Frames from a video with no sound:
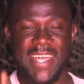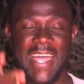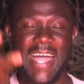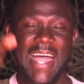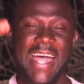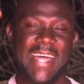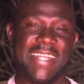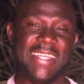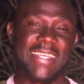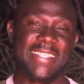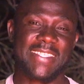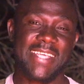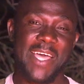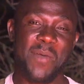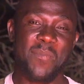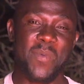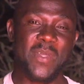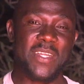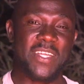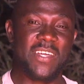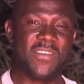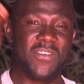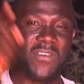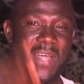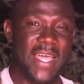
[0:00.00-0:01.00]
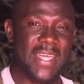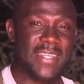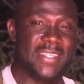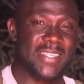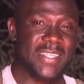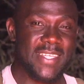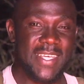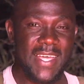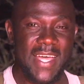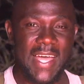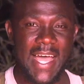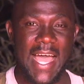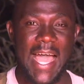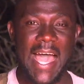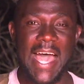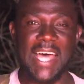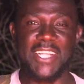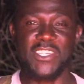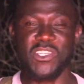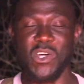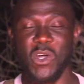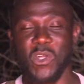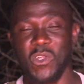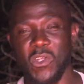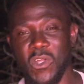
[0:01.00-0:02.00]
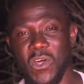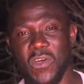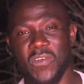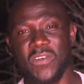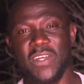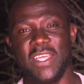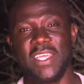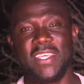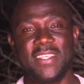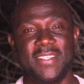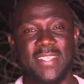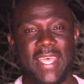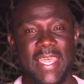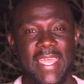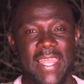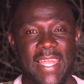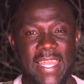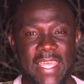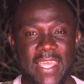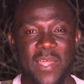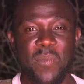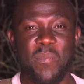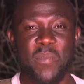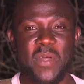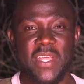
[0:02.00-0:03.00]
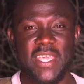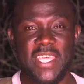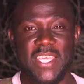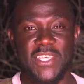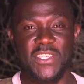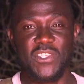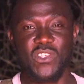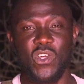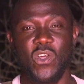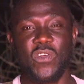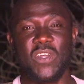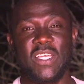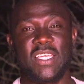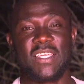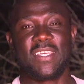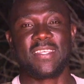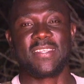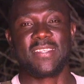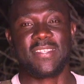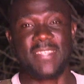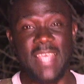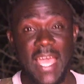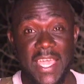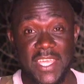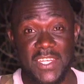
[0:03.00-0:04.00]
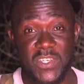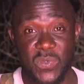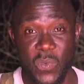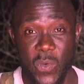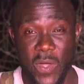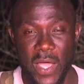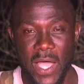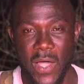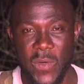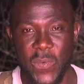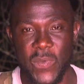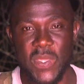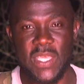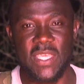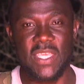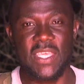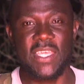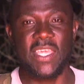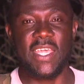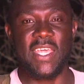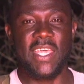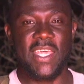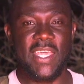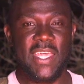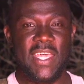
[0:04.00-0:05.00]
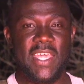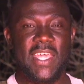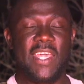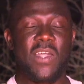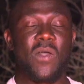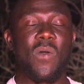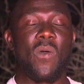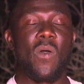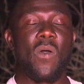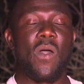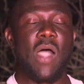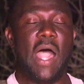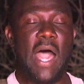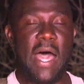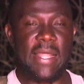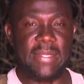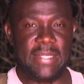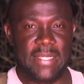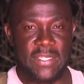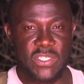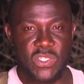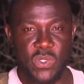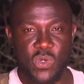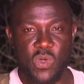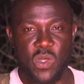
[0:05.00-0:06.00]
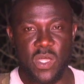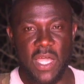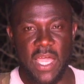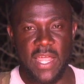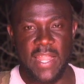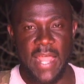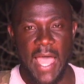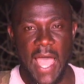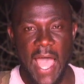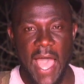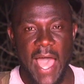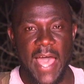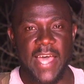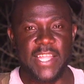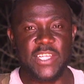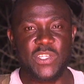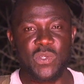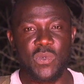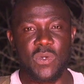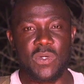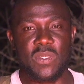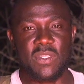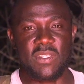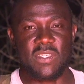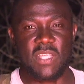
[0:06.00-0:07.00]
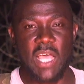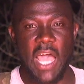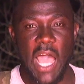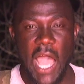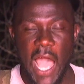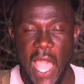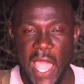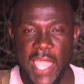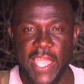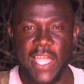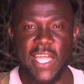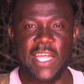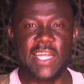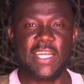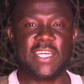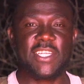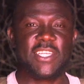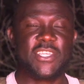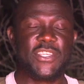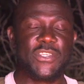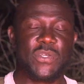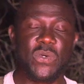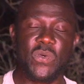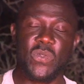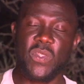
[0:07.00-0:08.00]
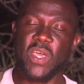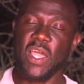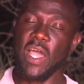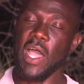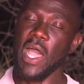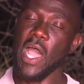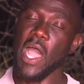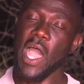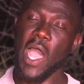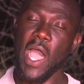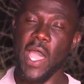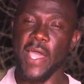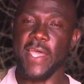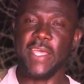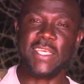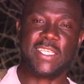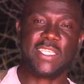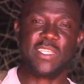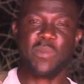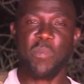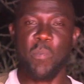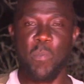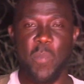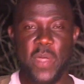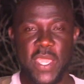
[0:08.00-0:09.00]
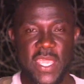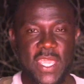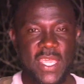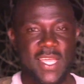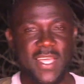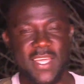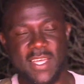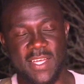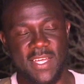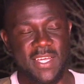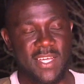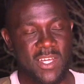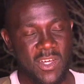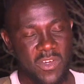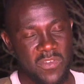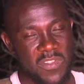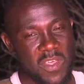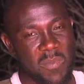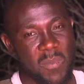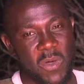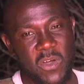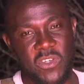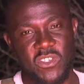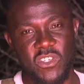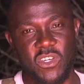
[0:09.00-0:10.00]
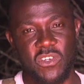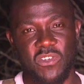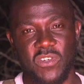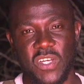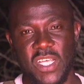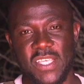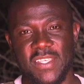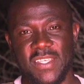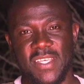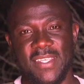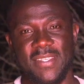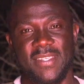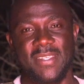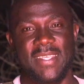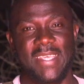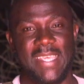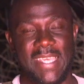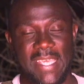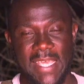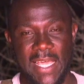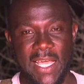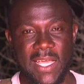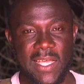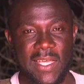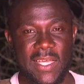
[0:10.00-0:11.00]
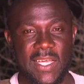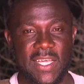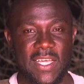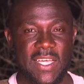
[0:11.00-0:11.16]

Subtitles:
And it's happening right here at Olorgi Sailia Prehistoric Site, where we undertook an arduous hike to the highest peak of the mountain ranges here.